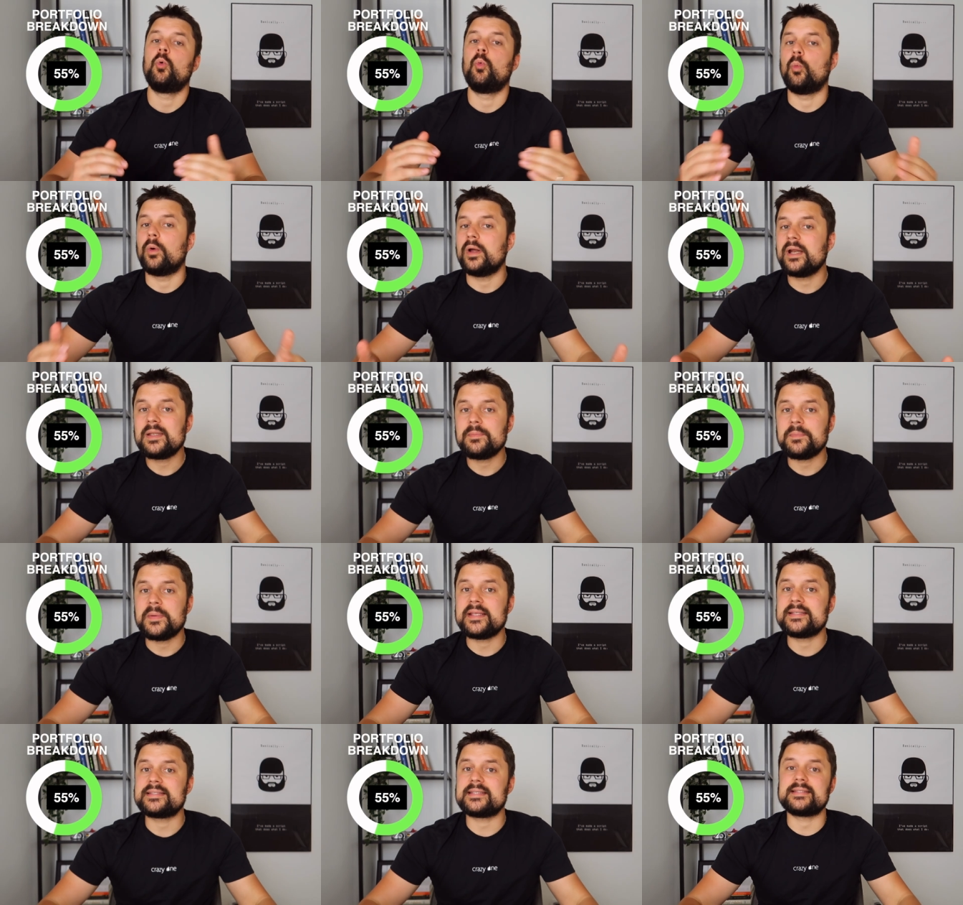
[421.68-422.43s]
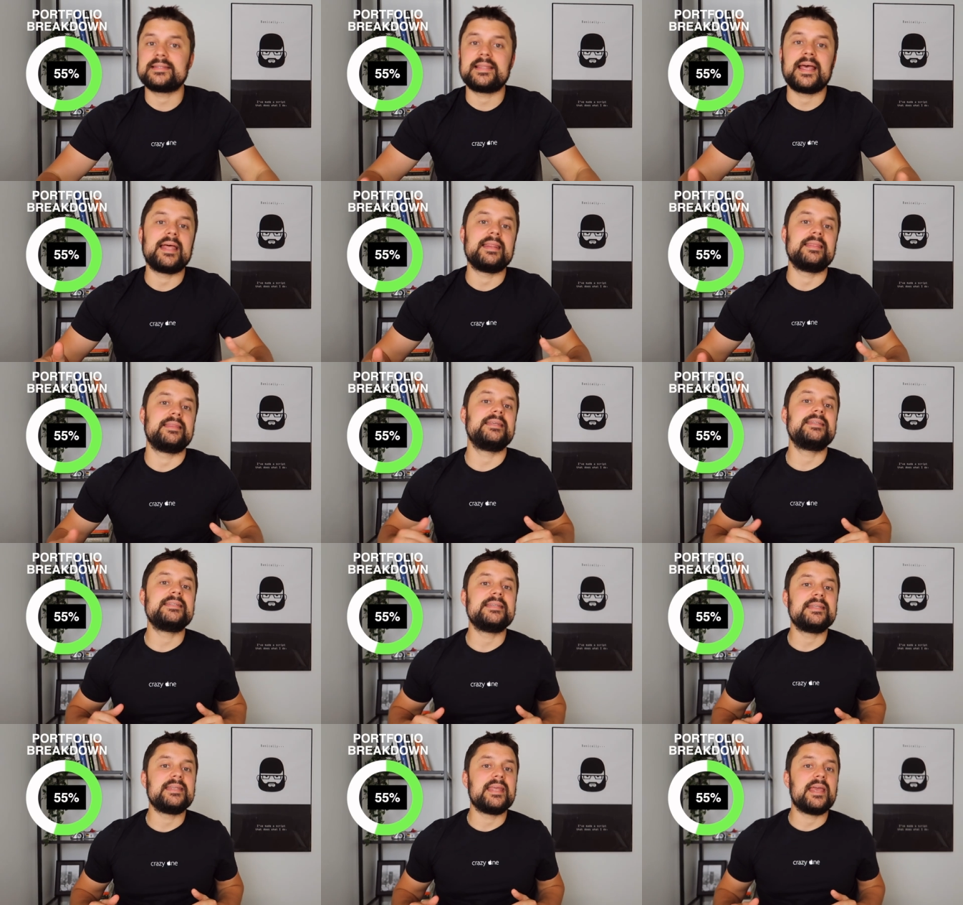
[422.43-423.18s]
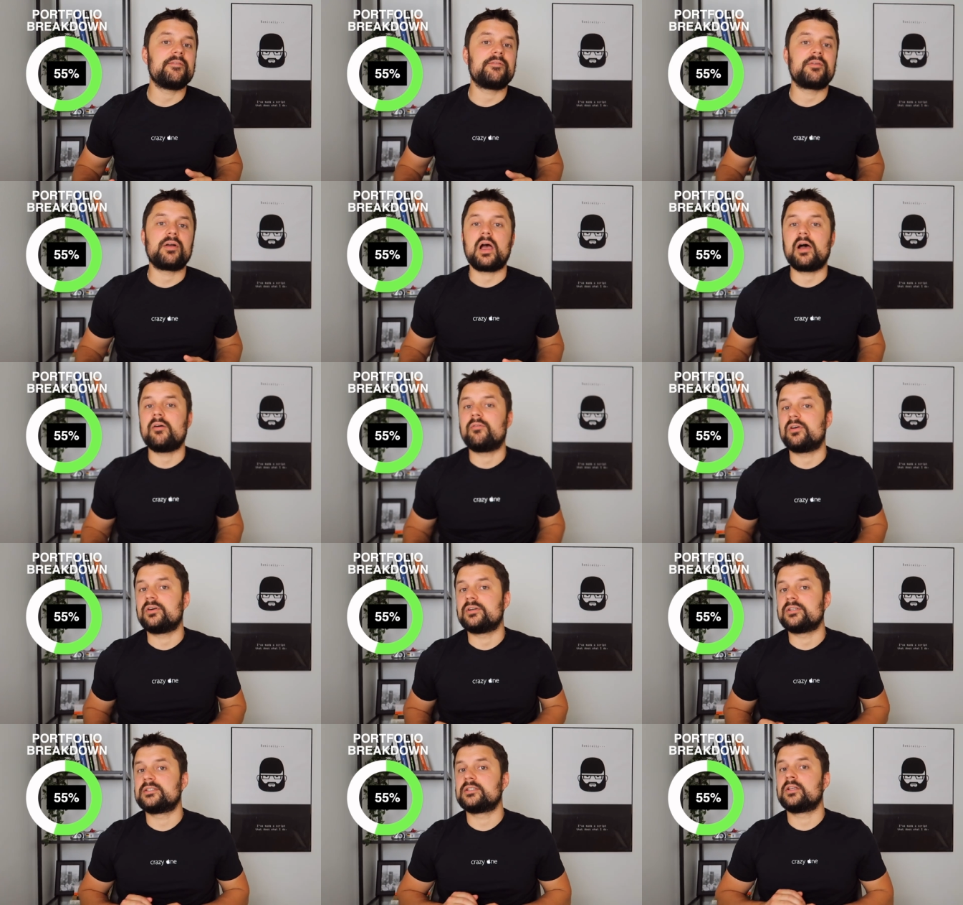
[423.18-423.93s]
What it means is that this E T F
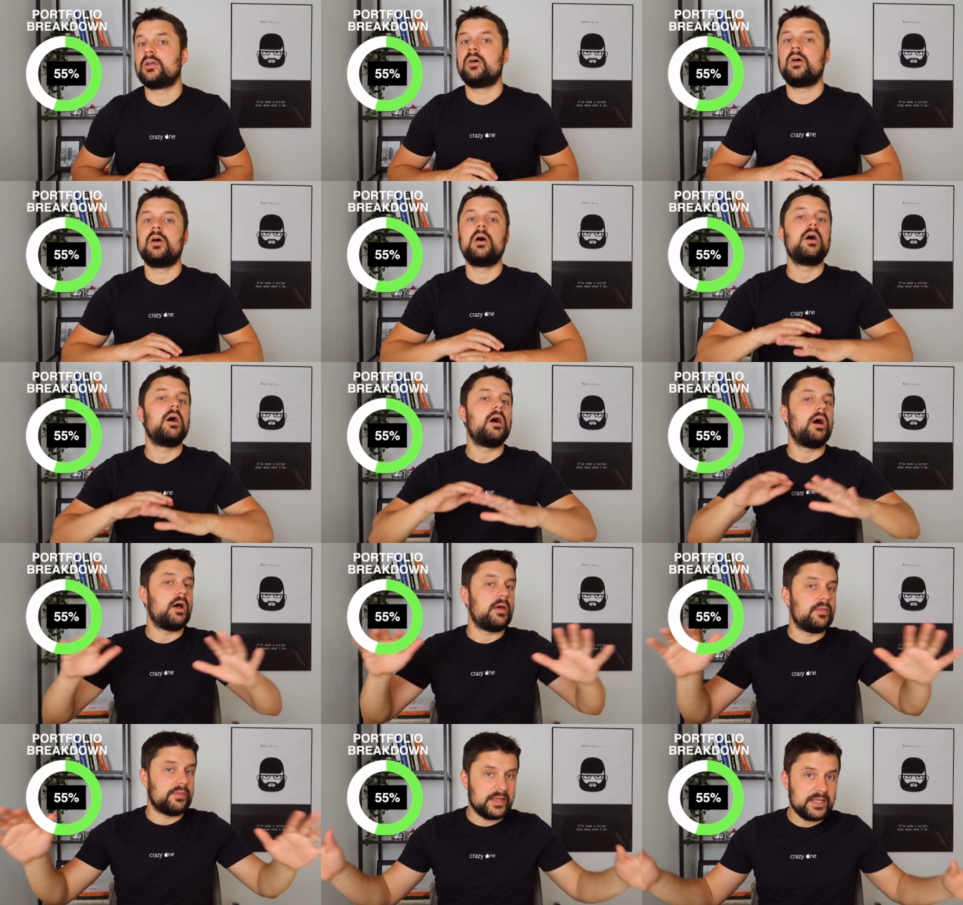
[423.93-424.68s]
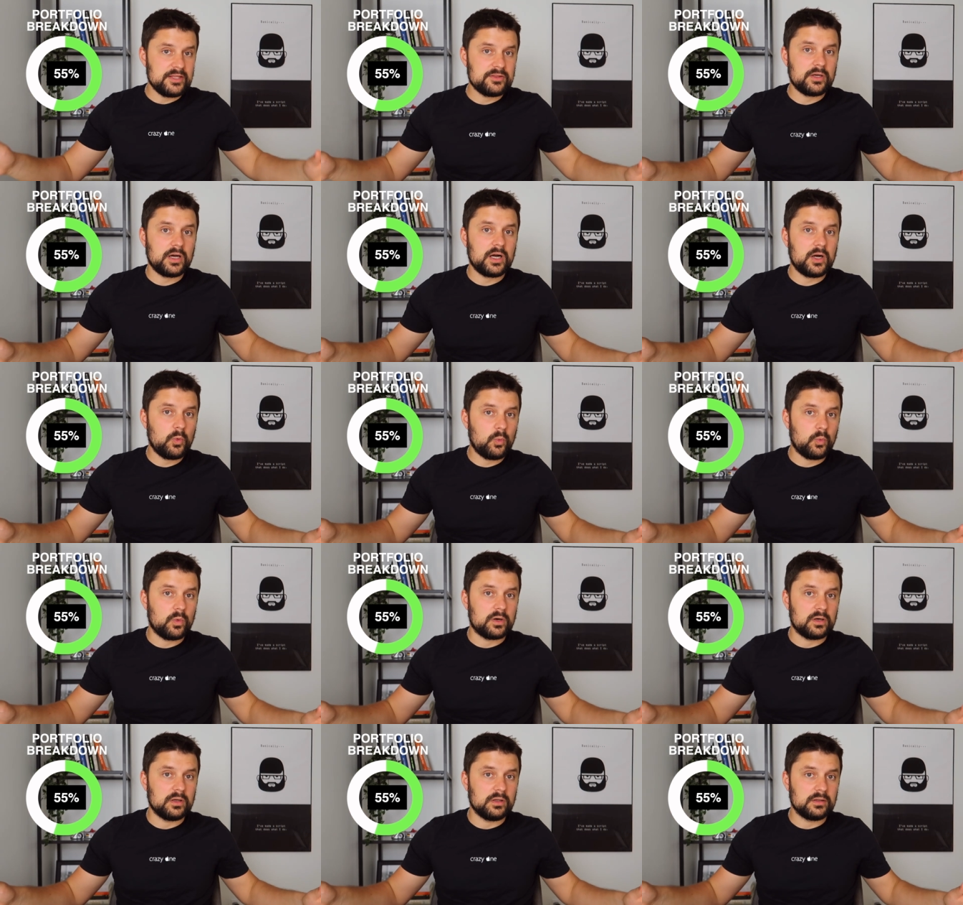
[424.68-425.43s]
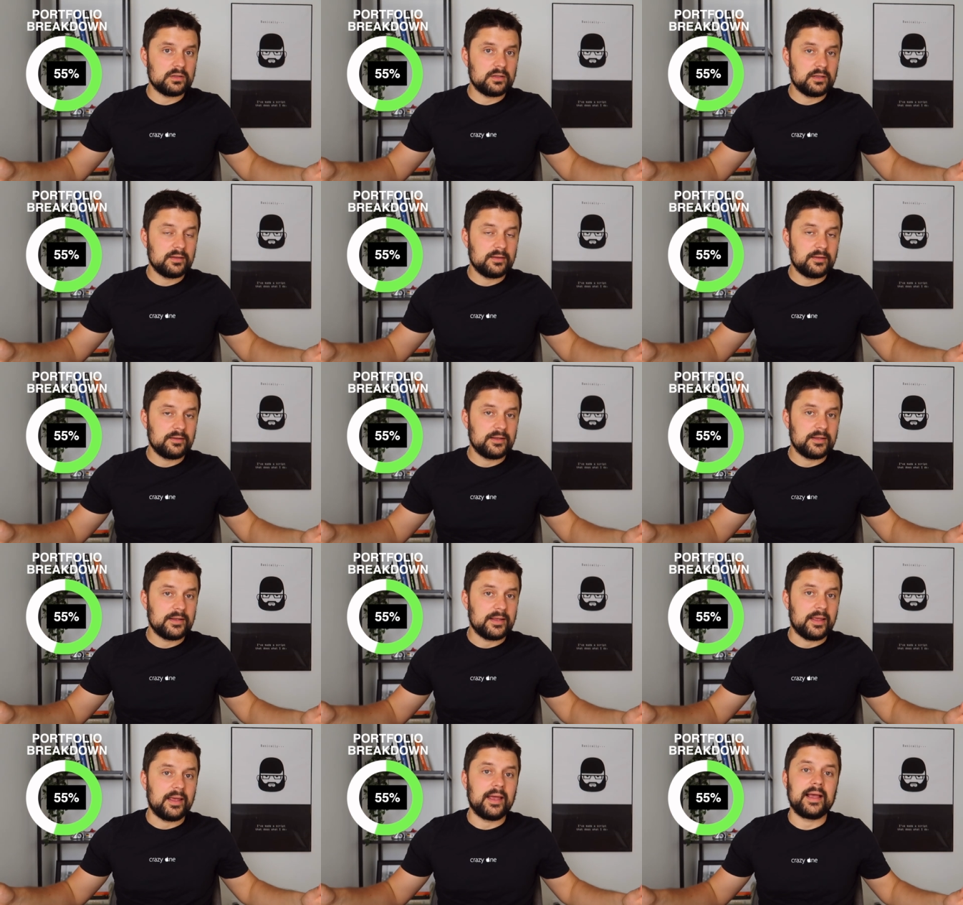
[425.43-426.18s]
covers the entire world
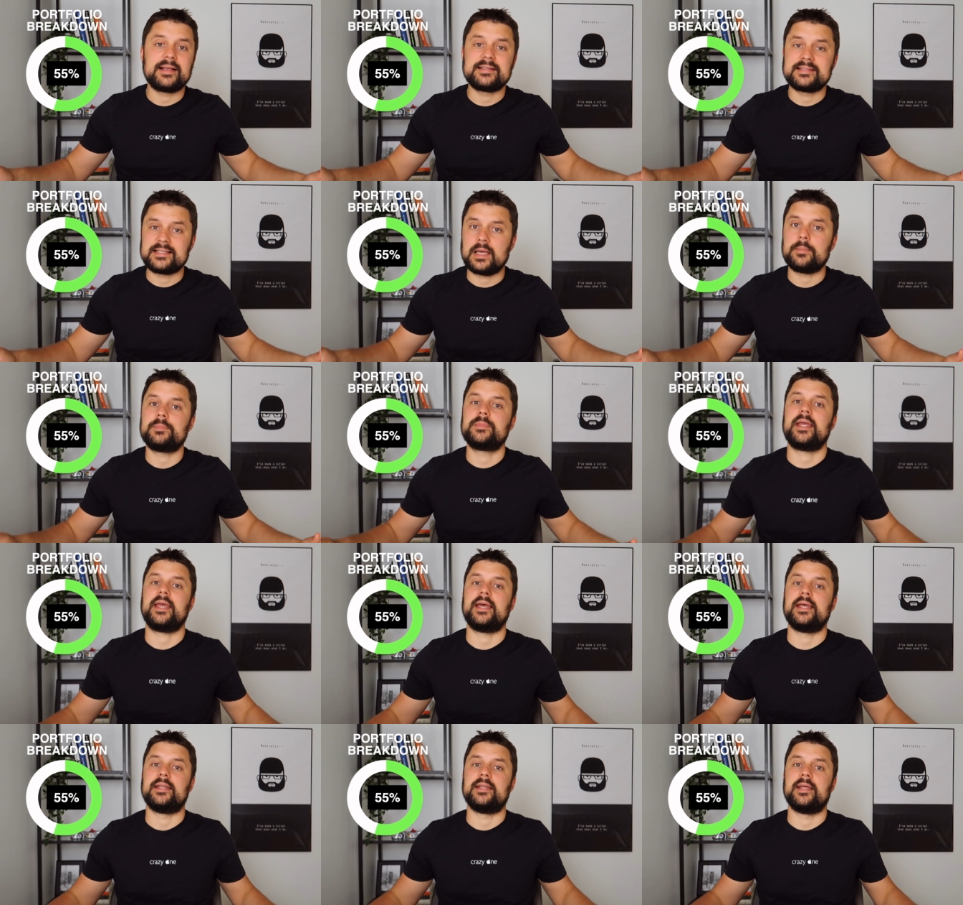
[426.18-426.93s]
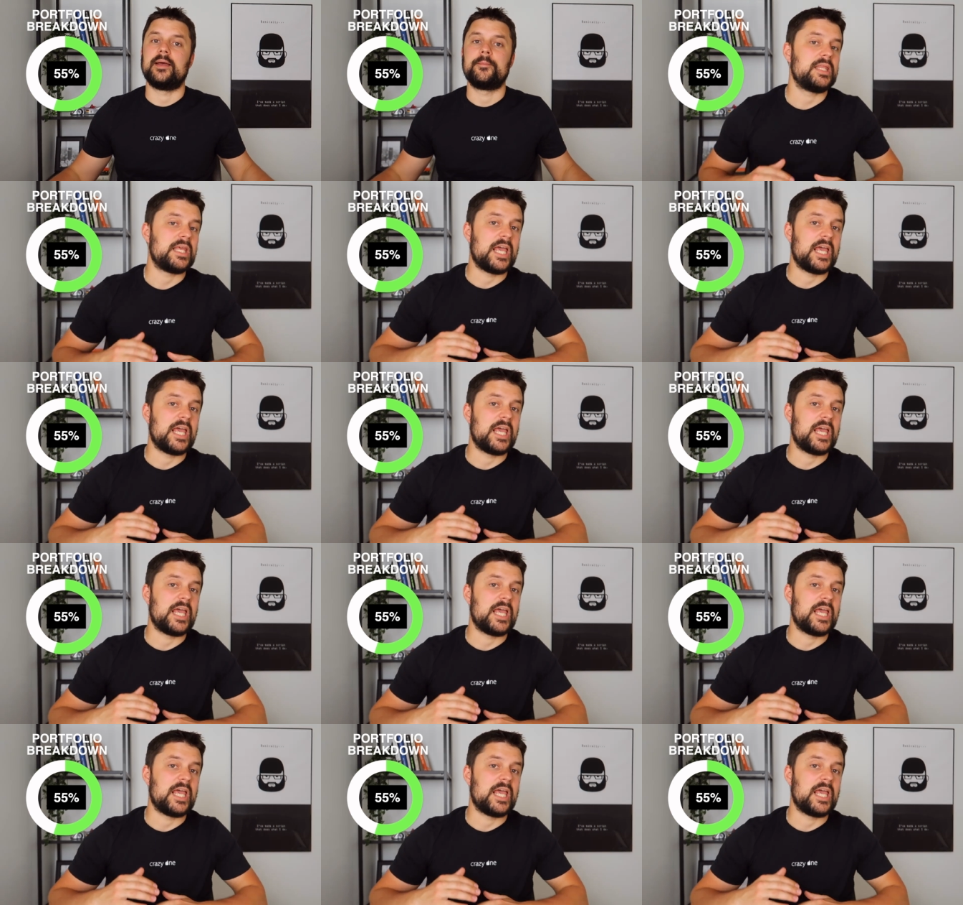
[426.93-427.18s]
except Canada.